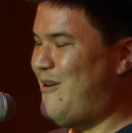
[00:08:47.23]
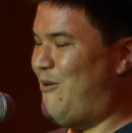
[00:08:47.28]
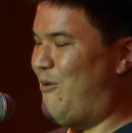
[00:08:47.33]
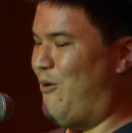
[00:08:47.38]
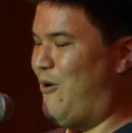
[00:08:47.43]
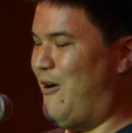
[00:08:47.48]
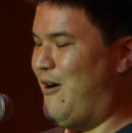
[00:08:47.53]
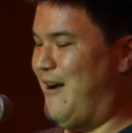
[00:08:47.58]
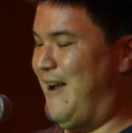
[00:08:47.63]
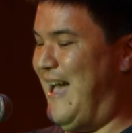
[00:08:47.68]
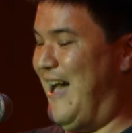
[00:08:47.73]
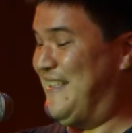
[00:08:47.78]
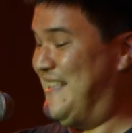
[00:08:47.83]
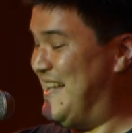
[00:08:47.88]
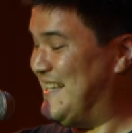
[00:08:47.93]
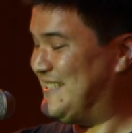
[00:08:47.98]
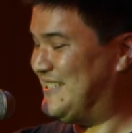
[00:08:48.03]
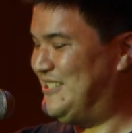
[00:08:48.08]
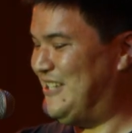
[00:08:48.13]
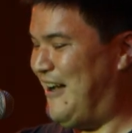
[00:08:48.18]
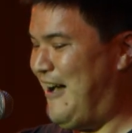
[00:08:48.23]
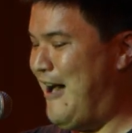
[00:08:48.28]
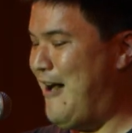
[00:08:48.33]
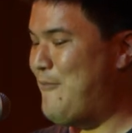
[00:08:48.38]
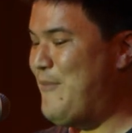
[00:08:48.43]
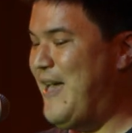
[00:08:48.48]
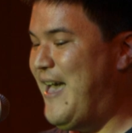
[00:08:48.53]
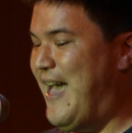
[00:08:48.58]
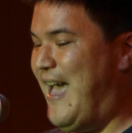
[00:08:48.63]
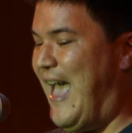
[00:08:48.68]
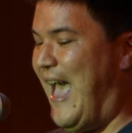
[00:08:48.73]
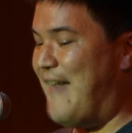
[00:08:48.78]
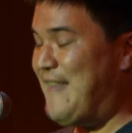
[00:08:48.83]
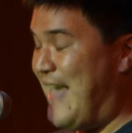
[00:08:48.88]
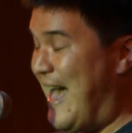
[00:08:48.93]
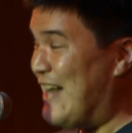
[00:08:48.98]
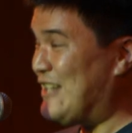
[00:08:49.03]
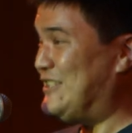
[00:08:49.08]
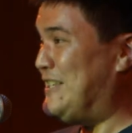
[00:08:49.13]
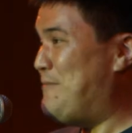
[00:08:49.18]
or a desk job? And they
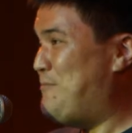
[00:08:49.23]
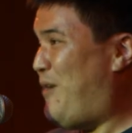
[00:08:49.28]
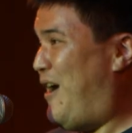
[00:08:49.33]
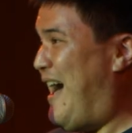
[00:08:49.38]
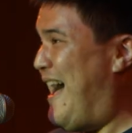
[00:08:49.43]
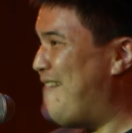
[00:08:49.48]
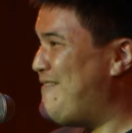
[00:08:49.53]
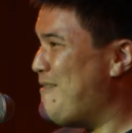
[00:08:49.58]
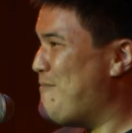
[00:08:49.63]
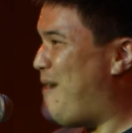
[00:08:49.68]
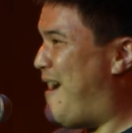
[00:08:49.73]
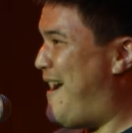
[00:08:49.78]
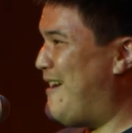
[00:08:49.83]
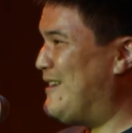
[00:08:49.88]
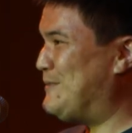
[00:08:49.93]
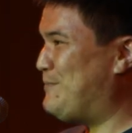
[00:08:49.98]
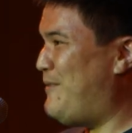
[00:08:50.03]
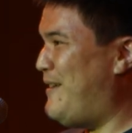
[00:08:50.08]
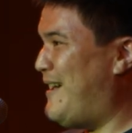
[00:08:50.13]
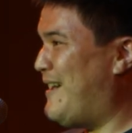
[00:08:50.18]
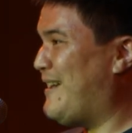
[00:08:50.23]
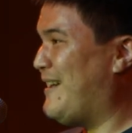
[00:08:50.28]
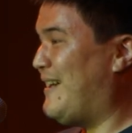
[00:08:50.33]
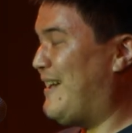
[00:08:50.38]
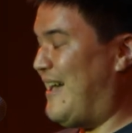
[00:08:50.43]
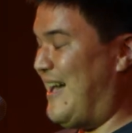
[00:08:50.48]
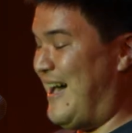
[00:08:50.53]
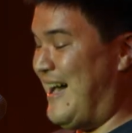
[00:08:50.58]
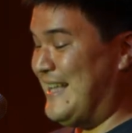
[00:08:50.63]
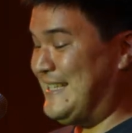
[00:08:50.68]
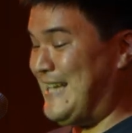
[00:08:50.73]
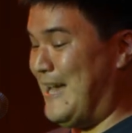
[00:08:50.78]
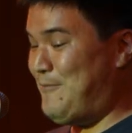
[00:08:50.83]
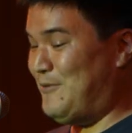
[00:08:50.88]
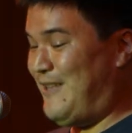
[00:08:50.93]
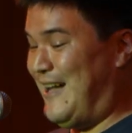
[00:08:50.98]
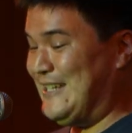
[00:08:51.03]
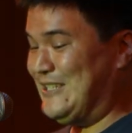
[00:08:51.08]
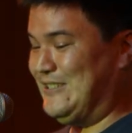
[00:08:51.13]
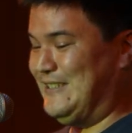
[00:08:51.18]
actually bought the Myers Briggs uh,
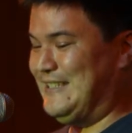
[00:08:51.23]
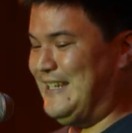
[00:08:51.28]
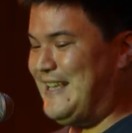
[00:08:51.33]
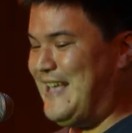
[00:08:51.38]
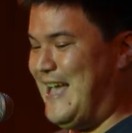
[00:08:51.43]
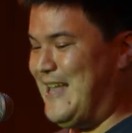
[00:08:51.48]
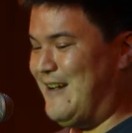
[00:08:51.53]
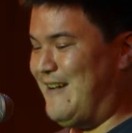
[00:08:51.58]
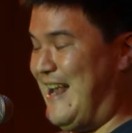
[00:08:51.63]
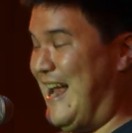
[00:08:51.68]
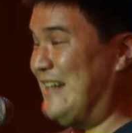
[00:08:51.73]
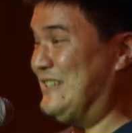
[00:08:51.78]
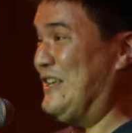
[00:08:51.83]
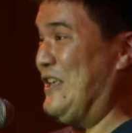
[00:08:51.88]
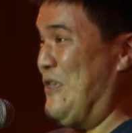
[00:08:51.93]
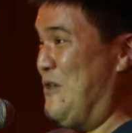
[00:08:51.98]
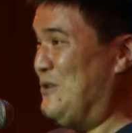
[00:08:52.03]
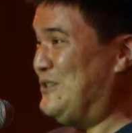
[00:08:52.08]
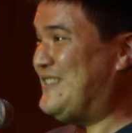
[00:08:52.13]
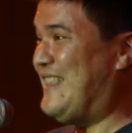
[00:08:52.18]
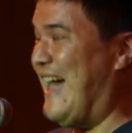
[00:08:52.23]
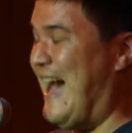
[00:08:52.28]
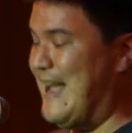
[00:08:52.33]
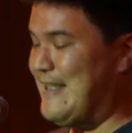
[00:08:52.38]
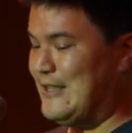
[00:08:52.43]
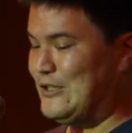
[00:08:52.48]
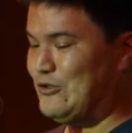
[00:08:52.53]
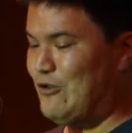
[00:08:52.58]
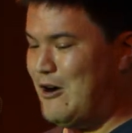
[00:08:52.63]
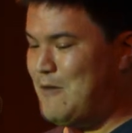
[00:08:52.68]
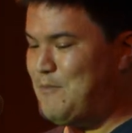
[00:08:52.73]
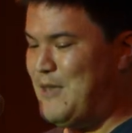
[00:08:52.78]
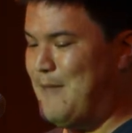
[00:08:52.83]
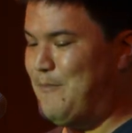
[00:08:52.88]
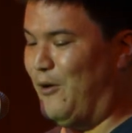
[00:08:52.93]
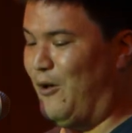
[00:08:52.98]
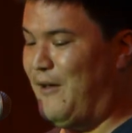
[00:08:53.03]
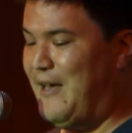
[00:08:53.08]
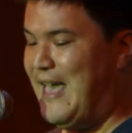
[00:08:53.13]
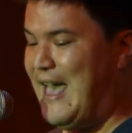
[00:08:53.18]
typological indicator and actually used that to sort
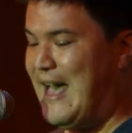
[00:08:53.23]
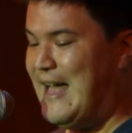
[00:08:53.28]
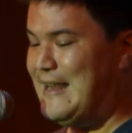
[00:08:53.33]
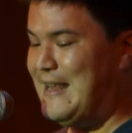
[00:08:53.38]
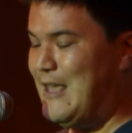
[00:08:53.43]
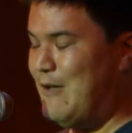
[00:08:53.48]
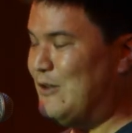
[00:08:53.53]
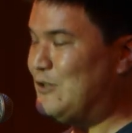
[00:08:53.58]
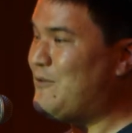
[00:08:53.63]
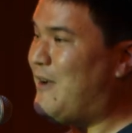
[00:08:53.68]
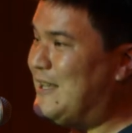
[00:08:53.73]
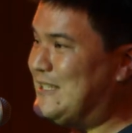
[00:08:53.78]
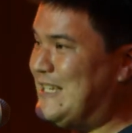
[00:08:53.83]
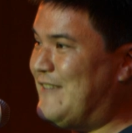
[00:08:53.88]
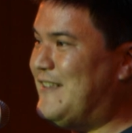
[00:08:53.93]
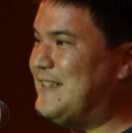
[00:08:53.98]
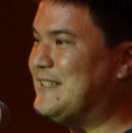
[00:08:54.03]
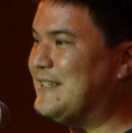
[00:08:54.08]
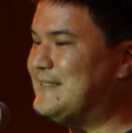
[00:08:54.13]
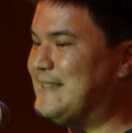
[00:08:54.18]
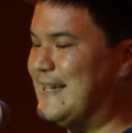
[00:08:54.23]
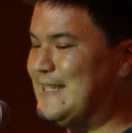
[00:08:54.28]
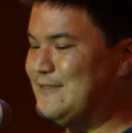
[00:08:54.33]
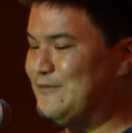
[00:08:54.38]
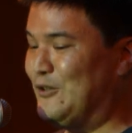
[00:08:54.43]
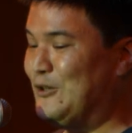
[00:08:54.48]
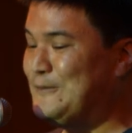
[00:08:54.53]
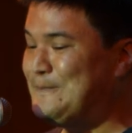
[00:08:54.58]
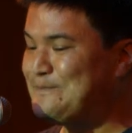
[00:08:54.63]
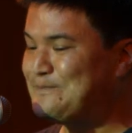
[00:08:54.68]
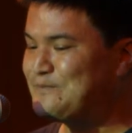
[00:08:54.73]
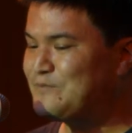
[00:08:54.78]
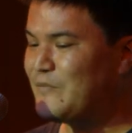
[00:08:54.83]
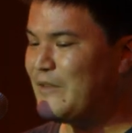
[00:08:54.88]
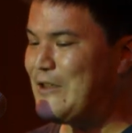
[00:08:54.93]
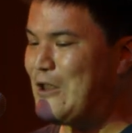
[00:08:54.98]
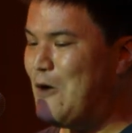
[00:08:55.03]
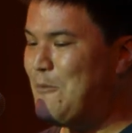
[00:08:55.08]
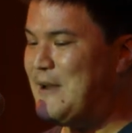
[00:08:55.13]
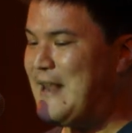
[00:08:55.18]
people. And it was relatively successful.
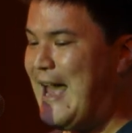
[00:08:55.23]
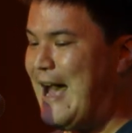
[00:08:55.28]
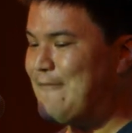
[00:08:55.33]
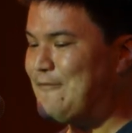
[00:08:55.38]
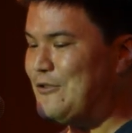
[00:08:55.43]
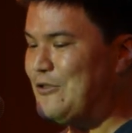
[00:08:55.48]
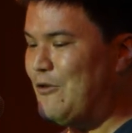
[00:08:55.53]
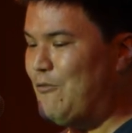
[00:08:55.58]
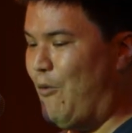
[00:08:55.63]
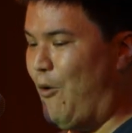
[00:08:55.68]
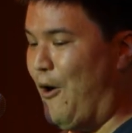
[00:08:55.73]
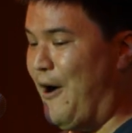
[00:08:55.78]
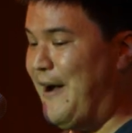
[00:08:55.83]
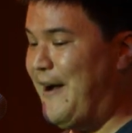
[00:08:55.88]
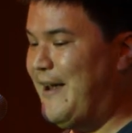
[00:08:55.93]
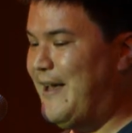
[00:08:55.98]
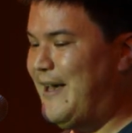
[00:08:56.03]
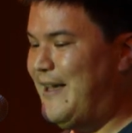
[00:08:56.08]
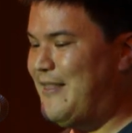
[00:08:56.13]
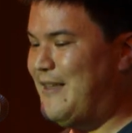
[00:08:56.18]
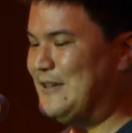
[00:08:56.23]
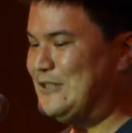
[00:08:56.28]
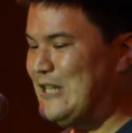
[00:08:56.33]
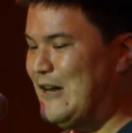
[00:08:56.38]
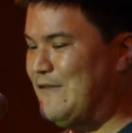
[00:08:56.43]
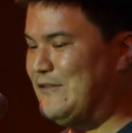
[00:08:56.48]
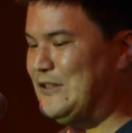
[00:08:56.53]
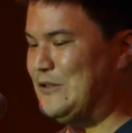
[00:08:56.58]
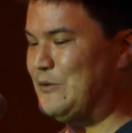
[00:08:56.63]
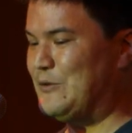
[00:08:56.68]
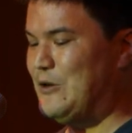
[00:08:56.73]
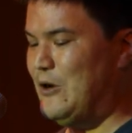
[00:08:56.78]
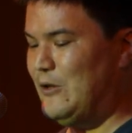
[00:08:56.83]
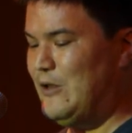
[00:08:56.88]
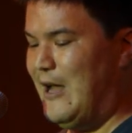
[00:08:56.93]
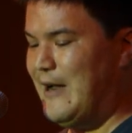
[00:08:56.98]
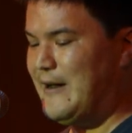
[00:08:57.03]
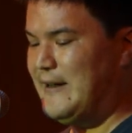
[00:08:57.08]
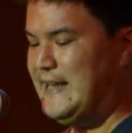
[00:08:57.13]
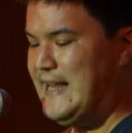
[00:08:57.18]
No, but after the war, their services were no
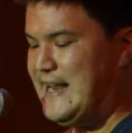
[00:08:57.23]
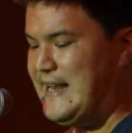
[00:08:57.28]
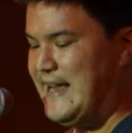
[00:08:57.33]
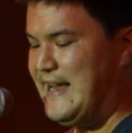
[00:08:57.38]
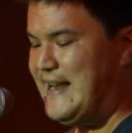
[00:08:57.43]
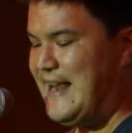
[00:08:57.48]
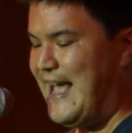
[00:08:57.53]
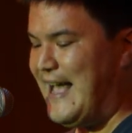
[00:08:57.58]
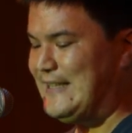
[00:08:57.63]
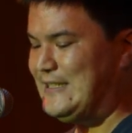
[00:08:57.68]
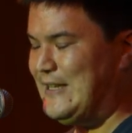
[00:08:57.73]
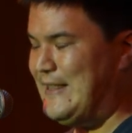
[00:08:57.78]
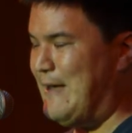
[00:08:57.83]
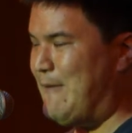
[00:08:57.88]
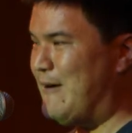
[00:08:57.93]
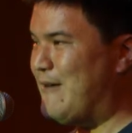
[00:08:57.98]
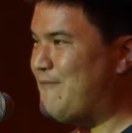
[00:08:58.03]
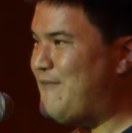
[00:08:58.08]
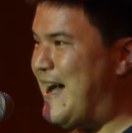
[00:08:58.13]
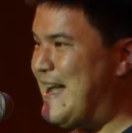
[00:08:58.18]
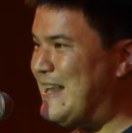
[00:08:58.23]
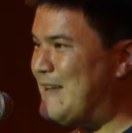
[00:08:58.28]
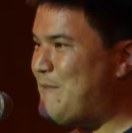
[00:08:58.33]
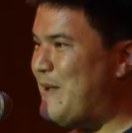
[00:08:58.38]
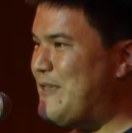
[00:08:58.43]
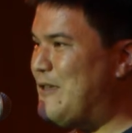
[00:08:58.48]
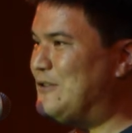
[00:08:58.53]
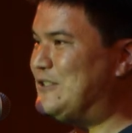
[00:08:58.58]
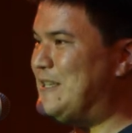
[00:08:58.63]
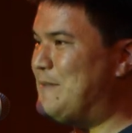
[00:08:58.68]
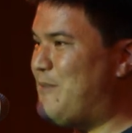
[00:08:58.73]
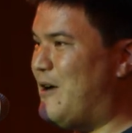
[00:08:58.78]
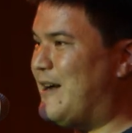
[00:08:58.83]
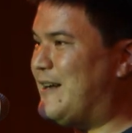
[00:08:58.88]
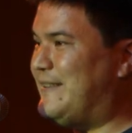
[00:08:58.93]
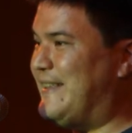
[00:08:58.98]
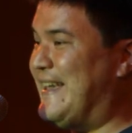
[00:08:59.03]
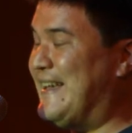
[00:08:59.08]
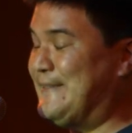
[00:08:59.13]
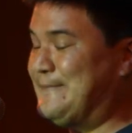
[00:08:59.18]
longer needed, and so they were invited by UC
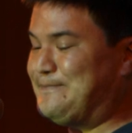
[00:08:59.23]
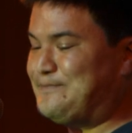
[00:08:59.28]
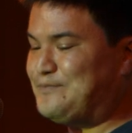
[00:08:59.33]
Berkeley